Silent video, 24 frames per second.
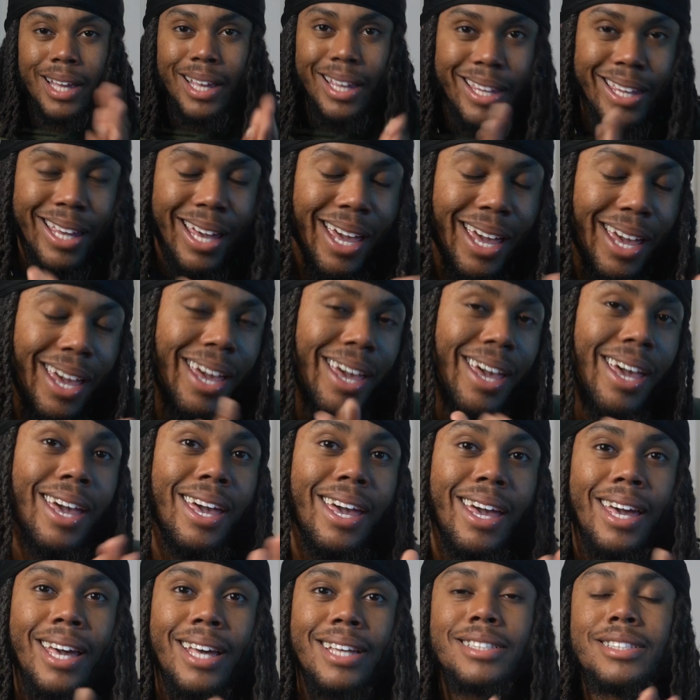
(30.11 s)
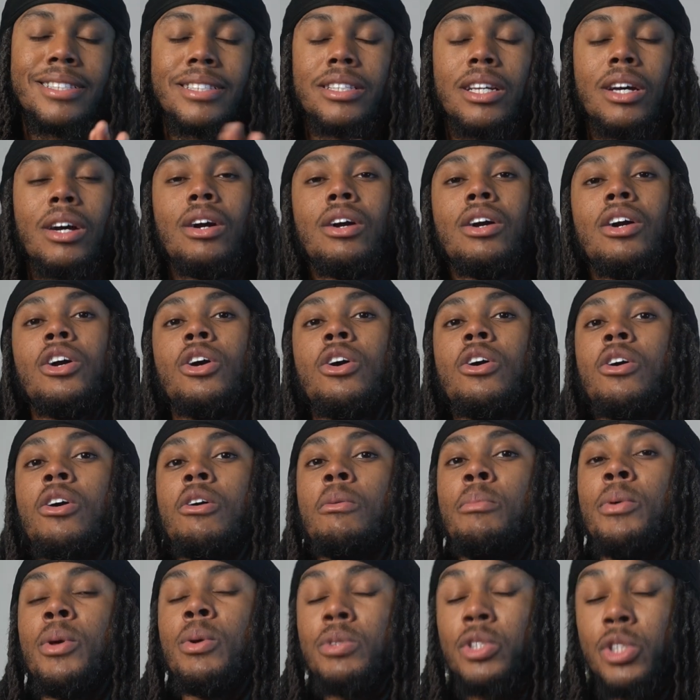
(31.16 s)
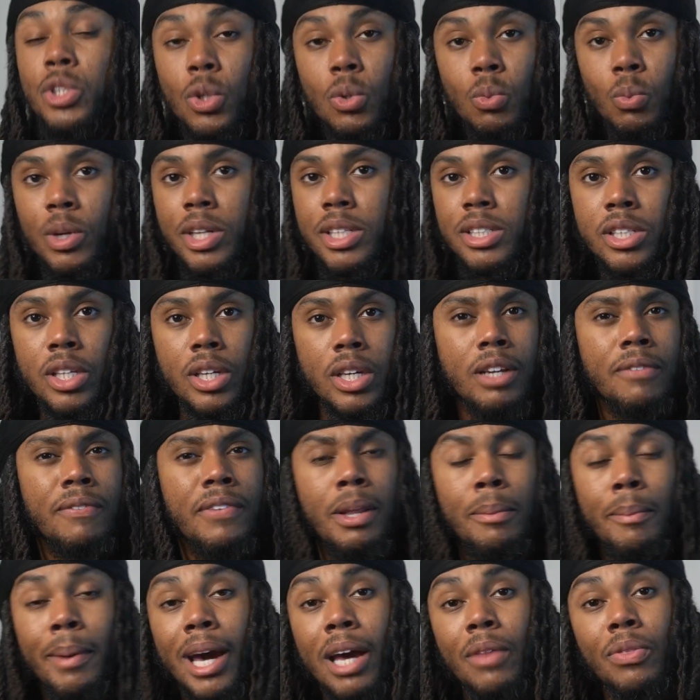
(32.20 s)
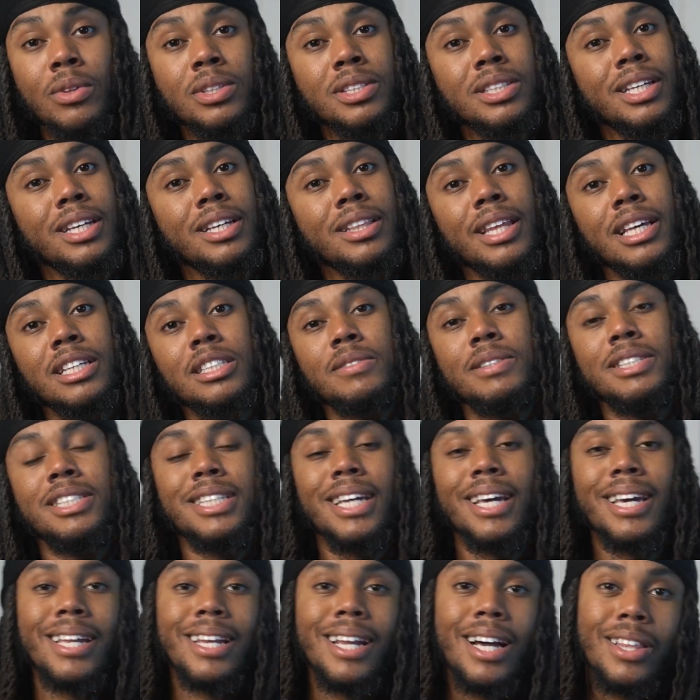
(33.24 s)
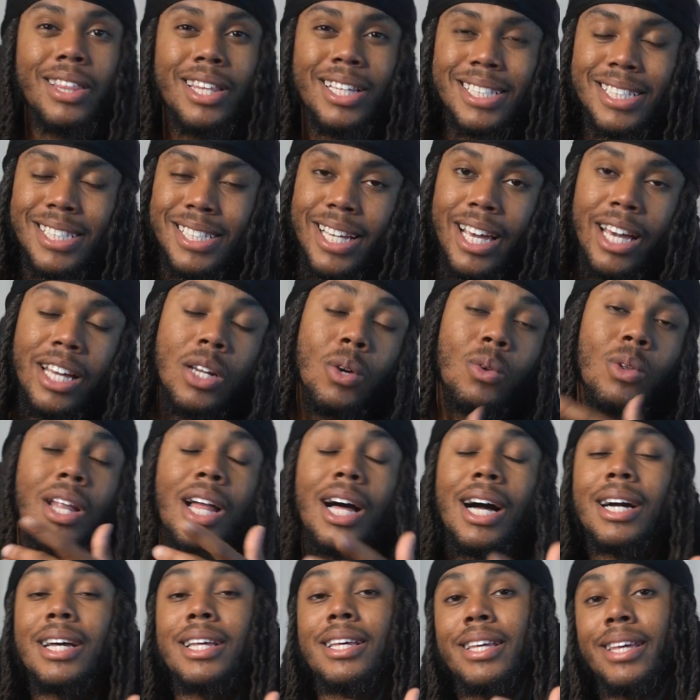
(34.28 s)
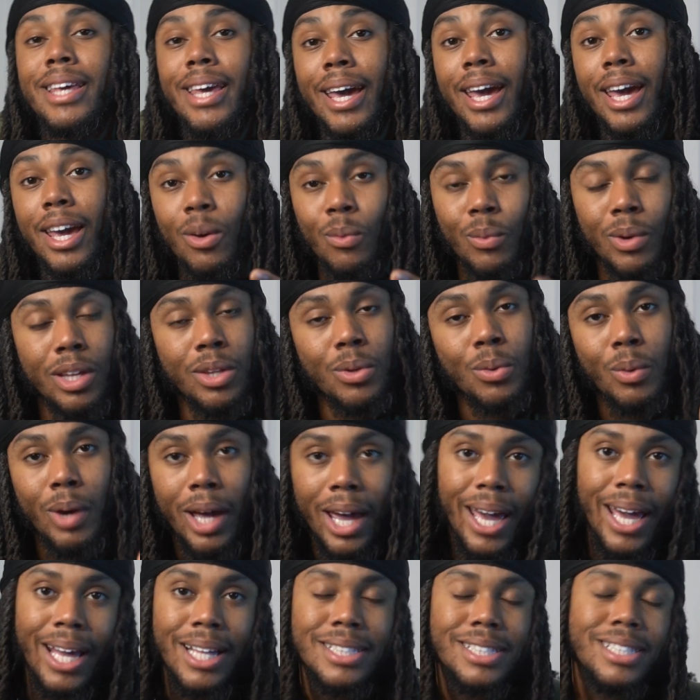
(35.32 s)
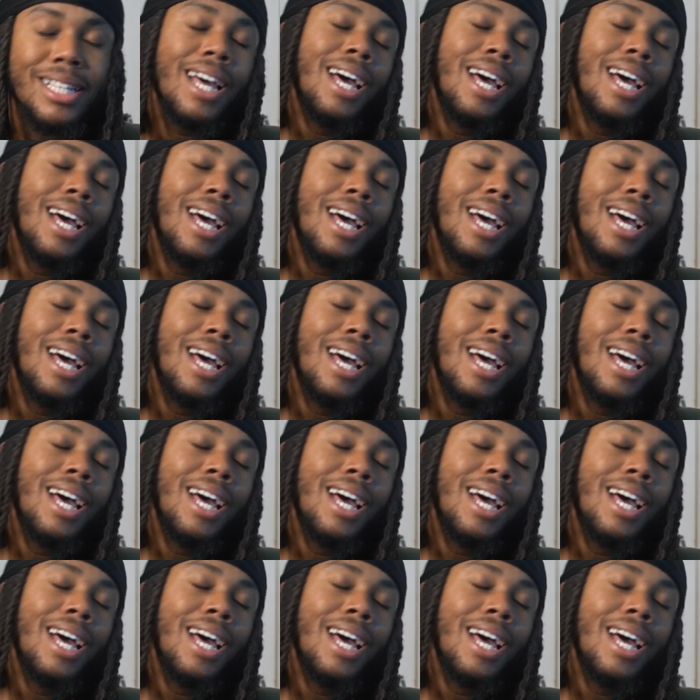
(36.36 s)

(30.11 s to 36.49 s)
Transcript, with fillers: Yes, sir. YouTube, what is good? Vinny Matthews here. Thanks for checking out the channel. Locka Gang, where you at?